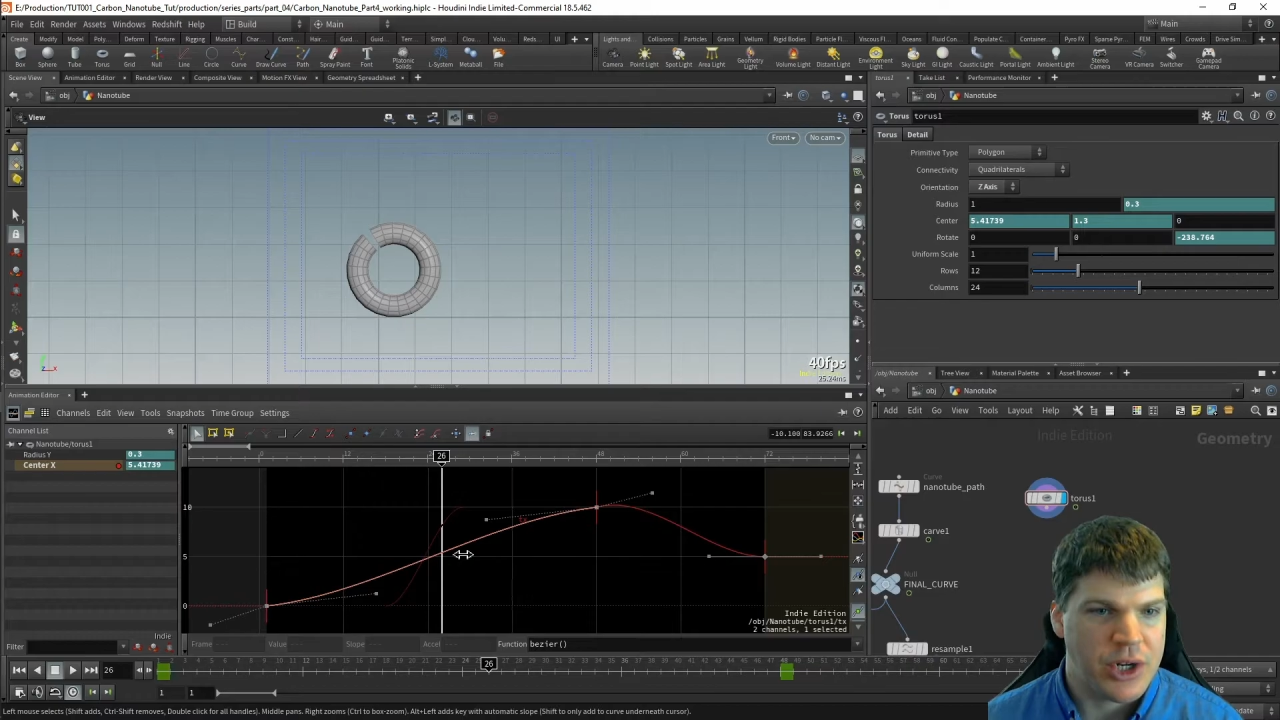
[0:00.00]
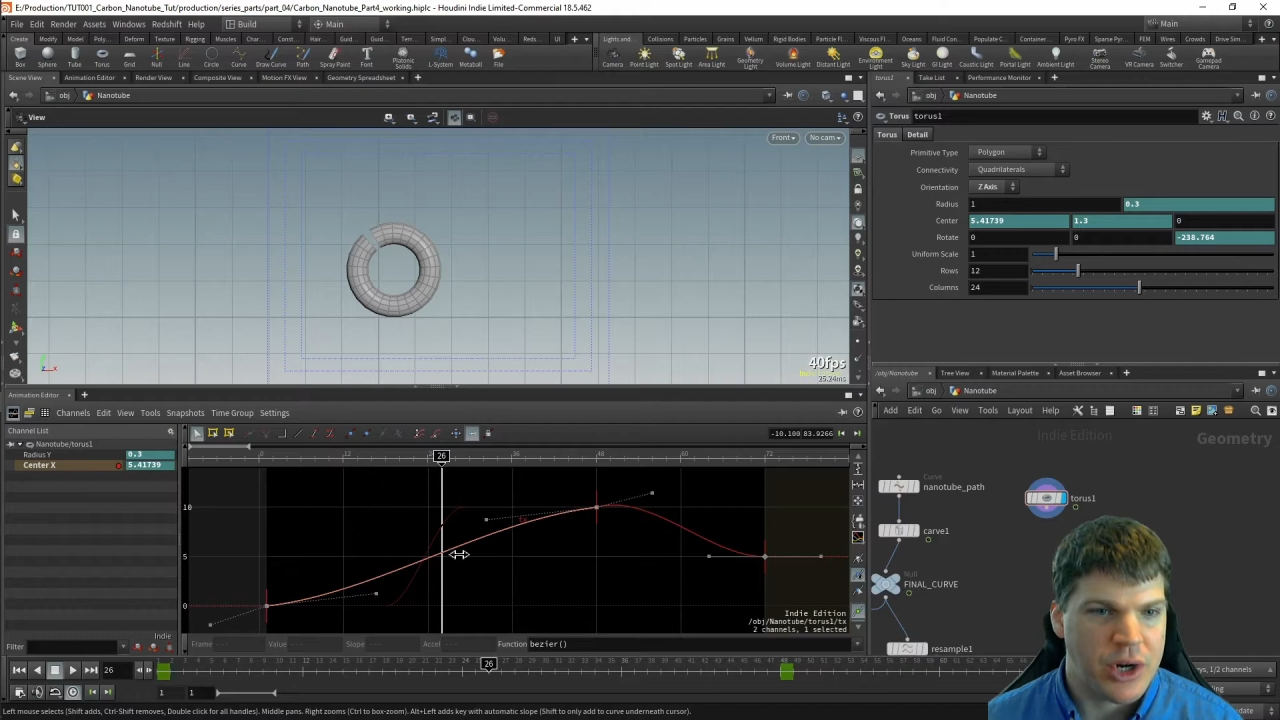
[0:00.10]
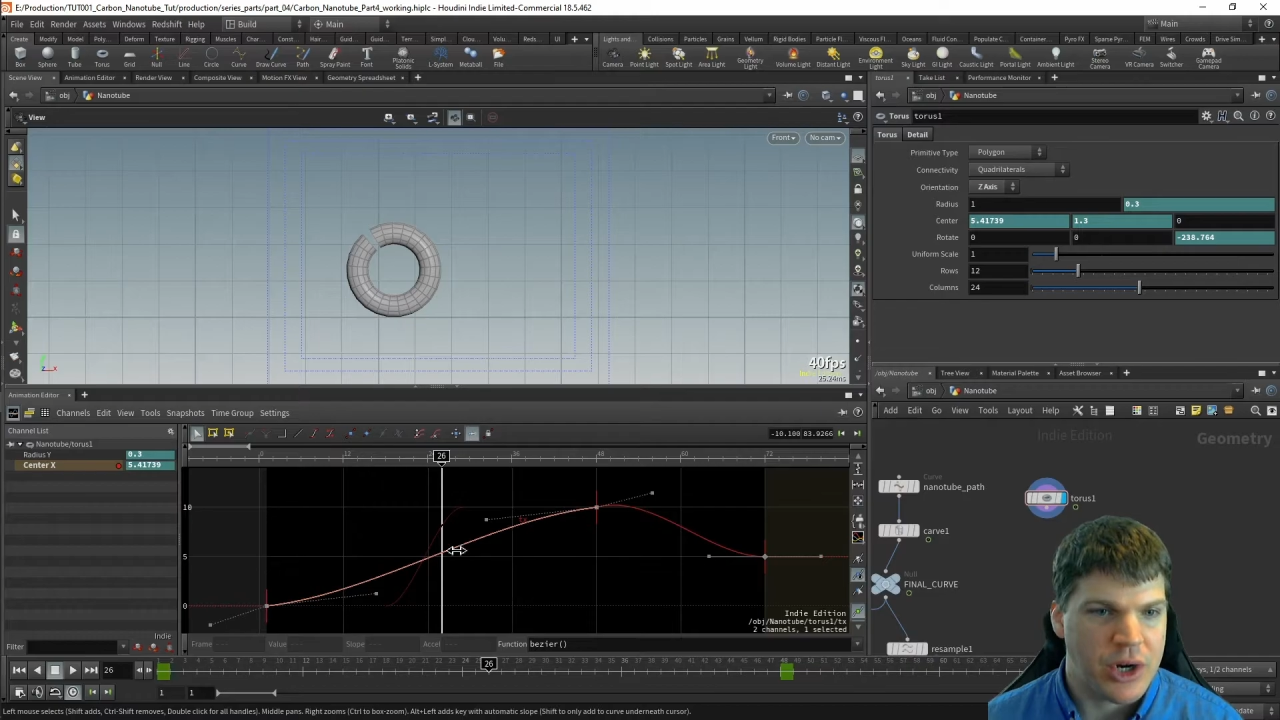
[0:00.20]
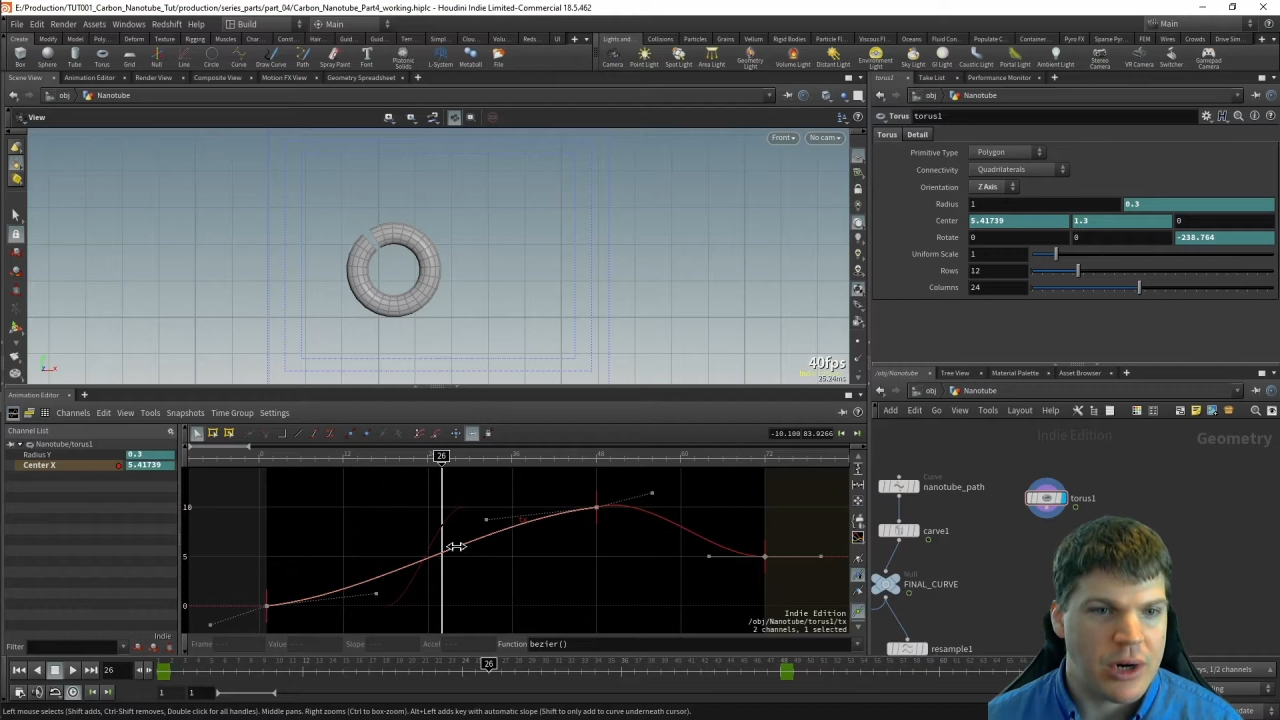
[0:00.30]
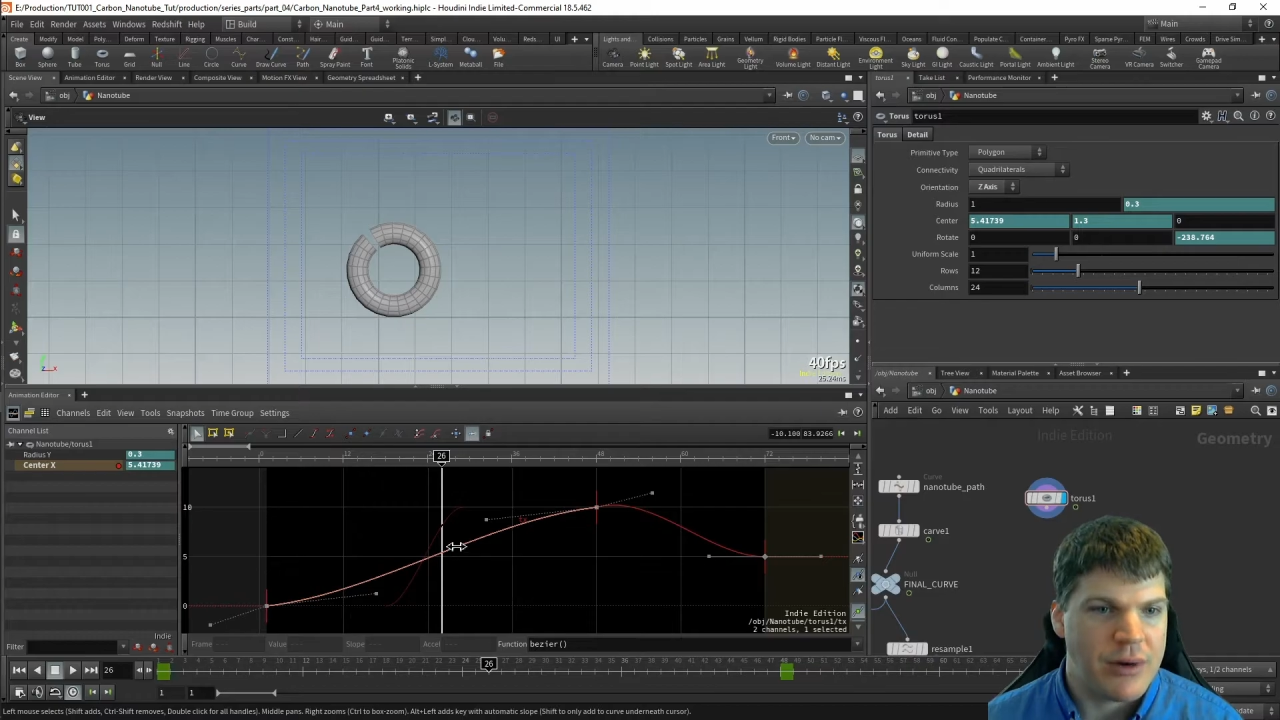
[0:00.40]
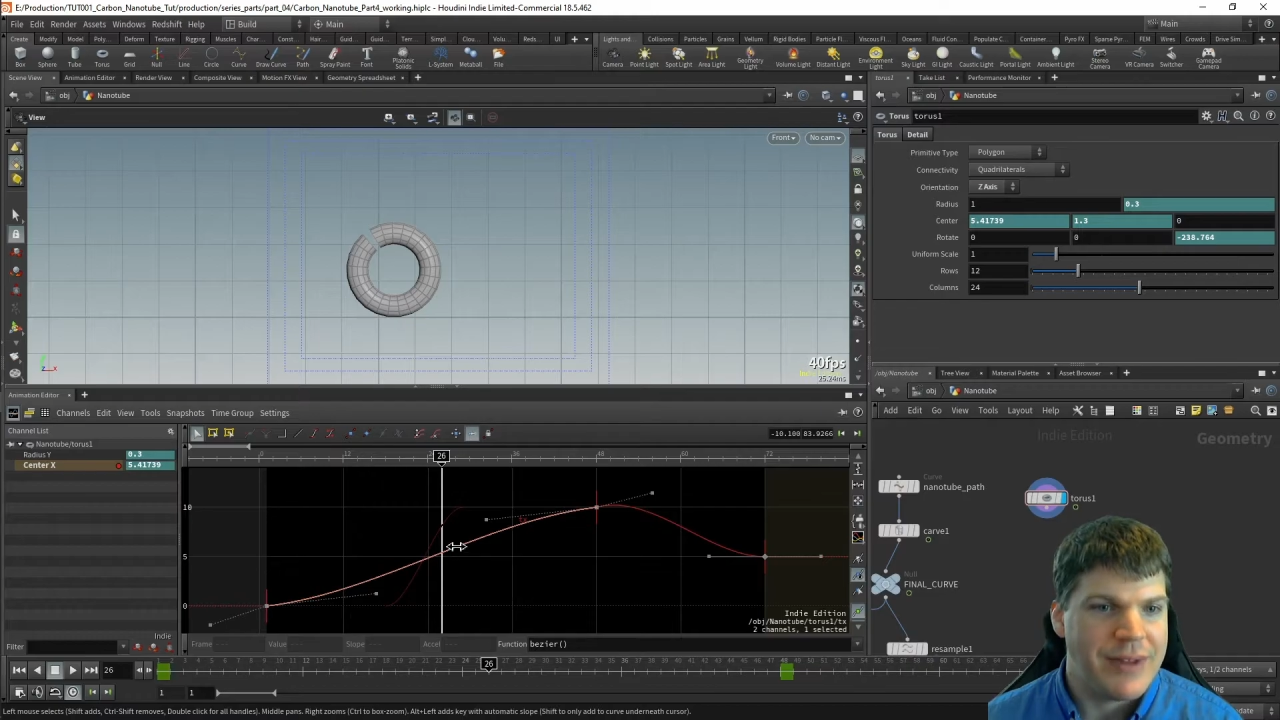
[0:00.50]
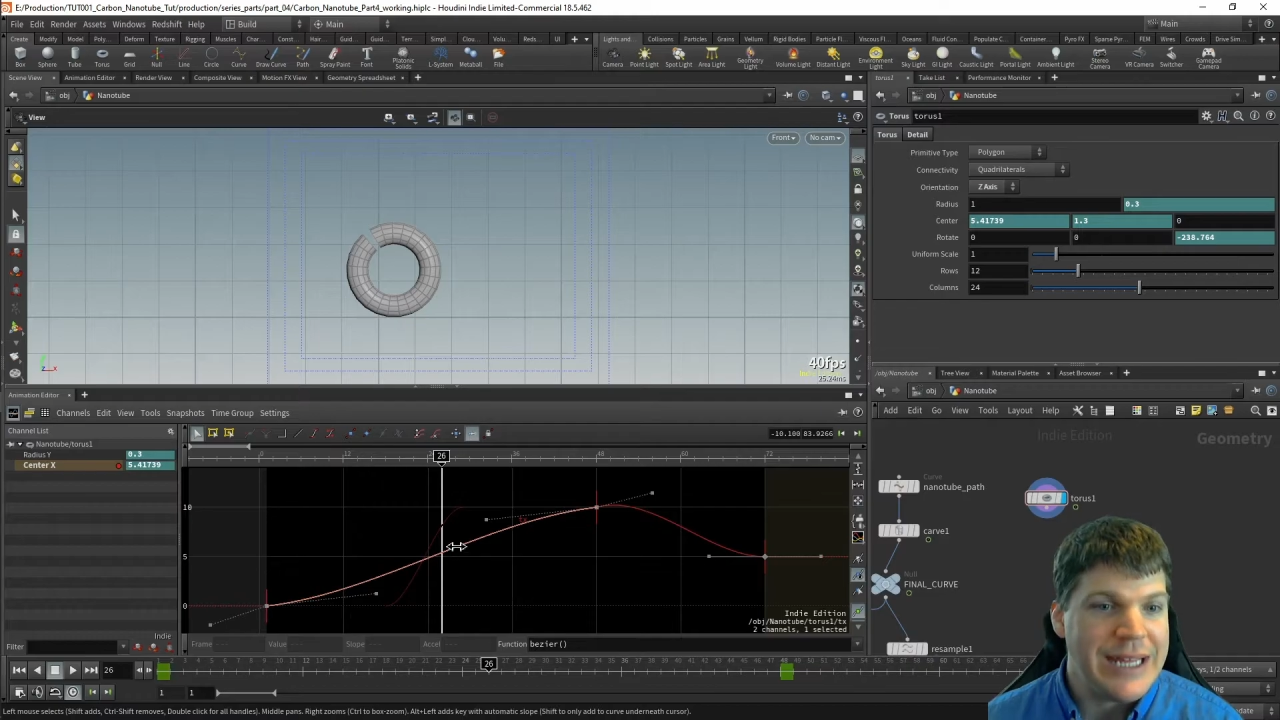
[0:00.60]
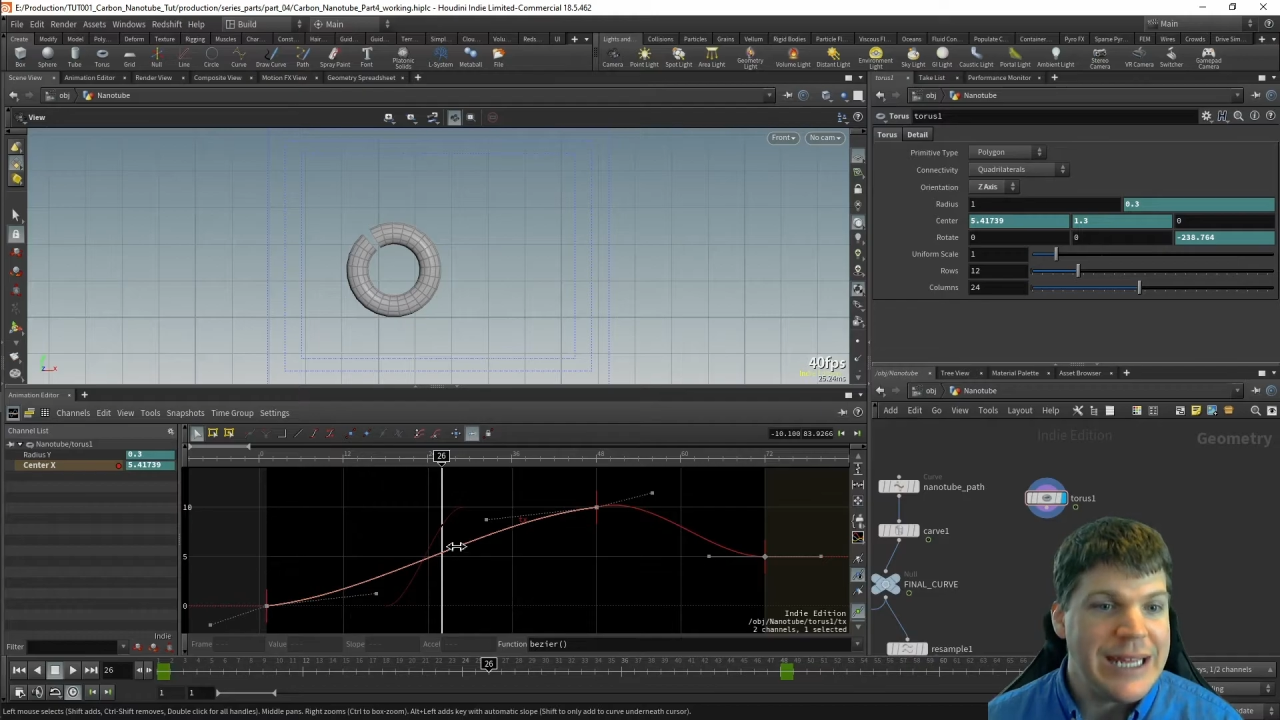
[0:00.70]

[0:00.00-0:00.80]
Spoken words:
curve